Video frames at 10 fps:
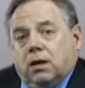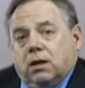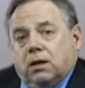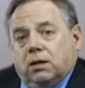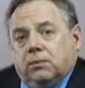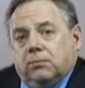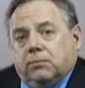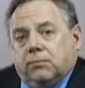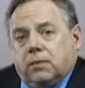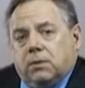
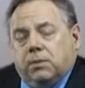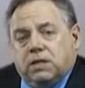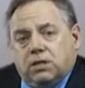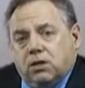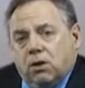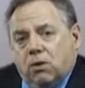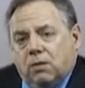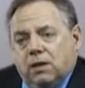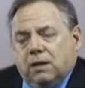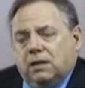
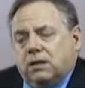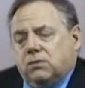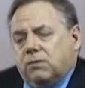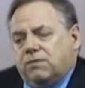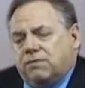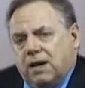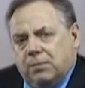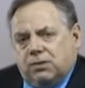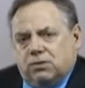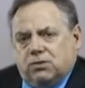PTO, and they do a
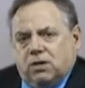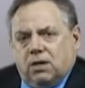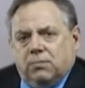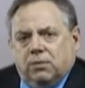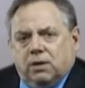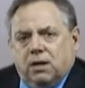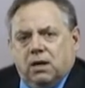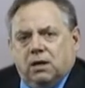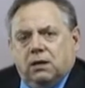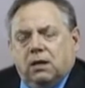fabulous job putting
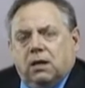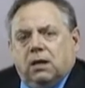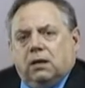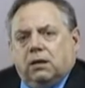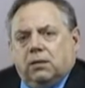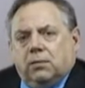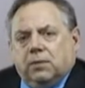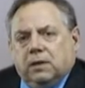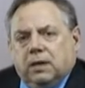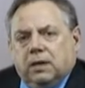on a
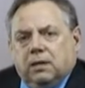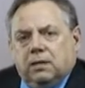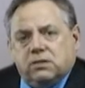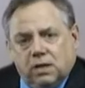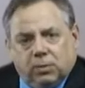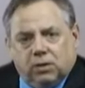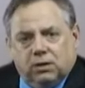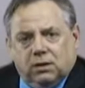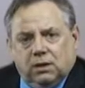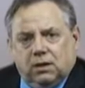play in the summer.
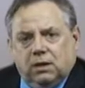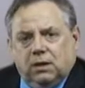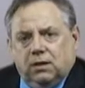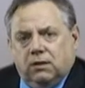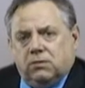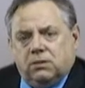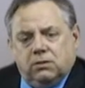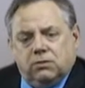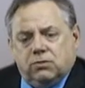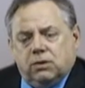And there's
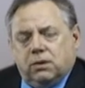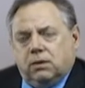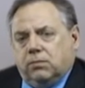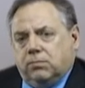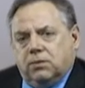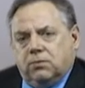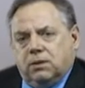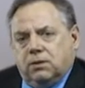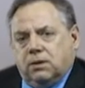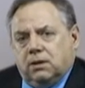usually
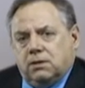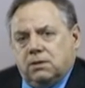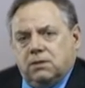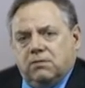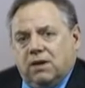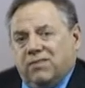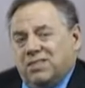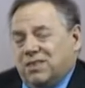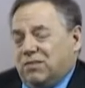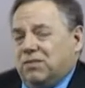between 65 and
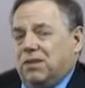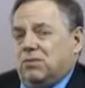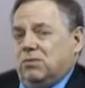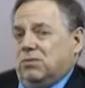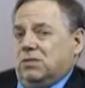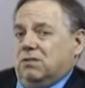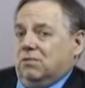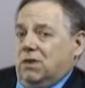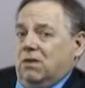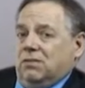75 students
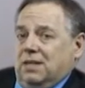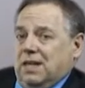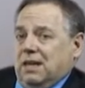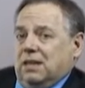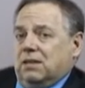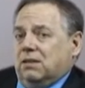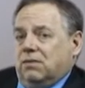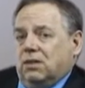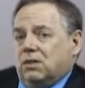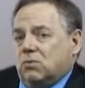involved in that
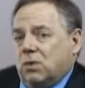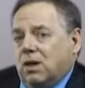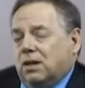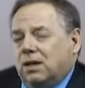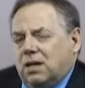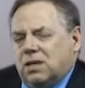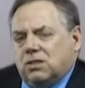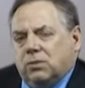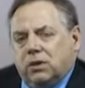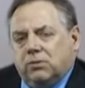activity as well.
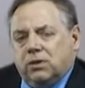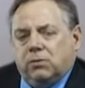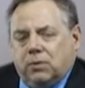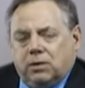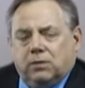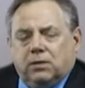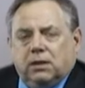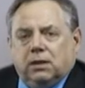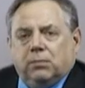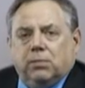So I really want
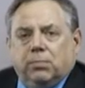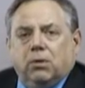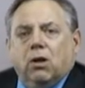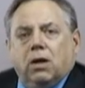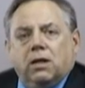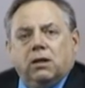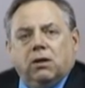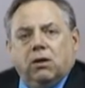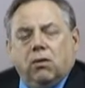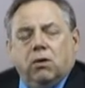to applaud
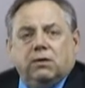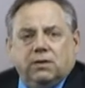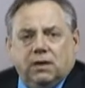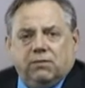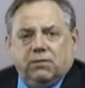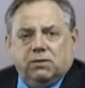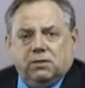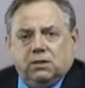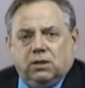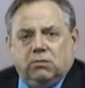all of the
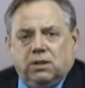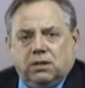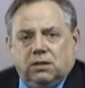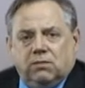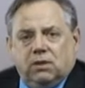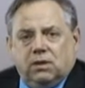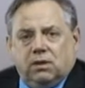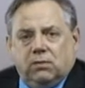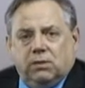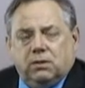efforts and the creativity that
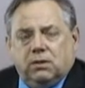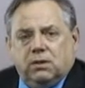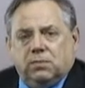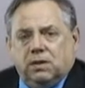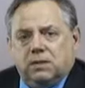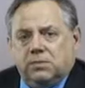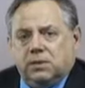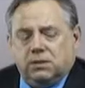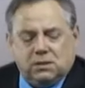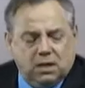go into these plays,
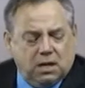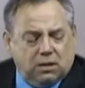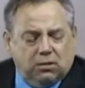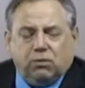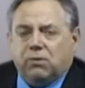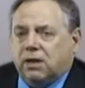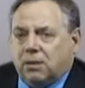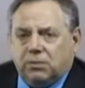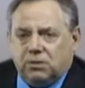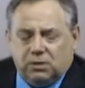because they're a great
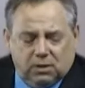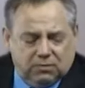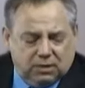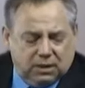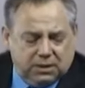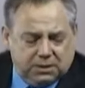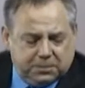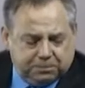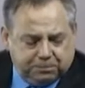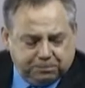opportunity for kids.
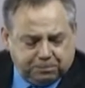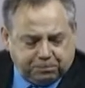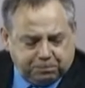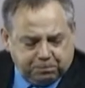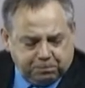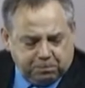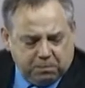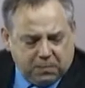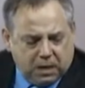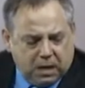
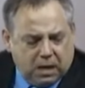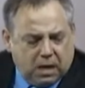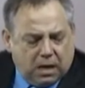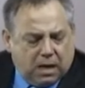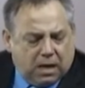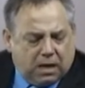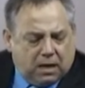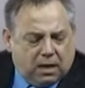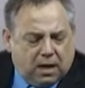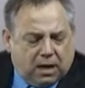
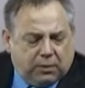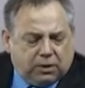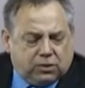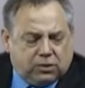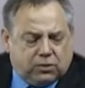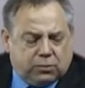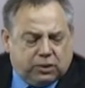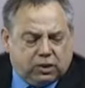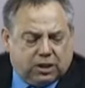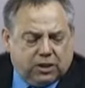I want to
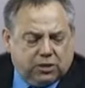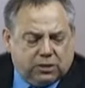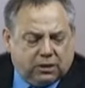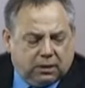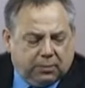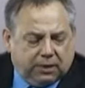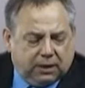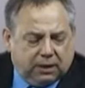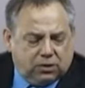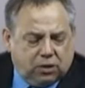switch gears a little
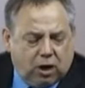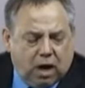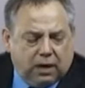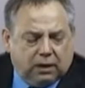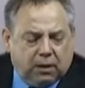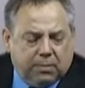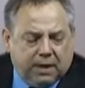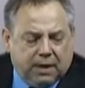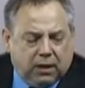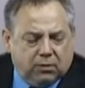bit and talk
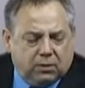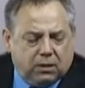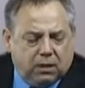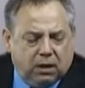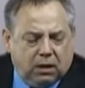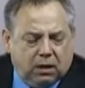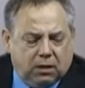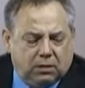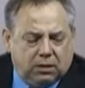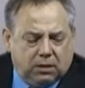about
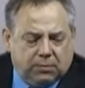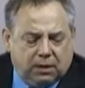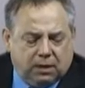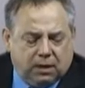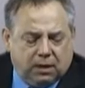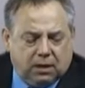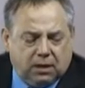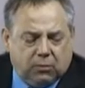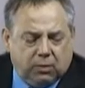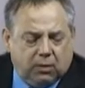something that I
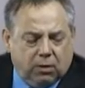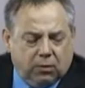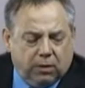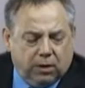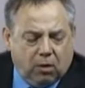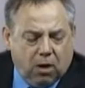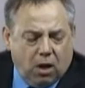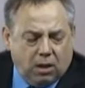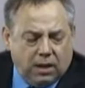think we all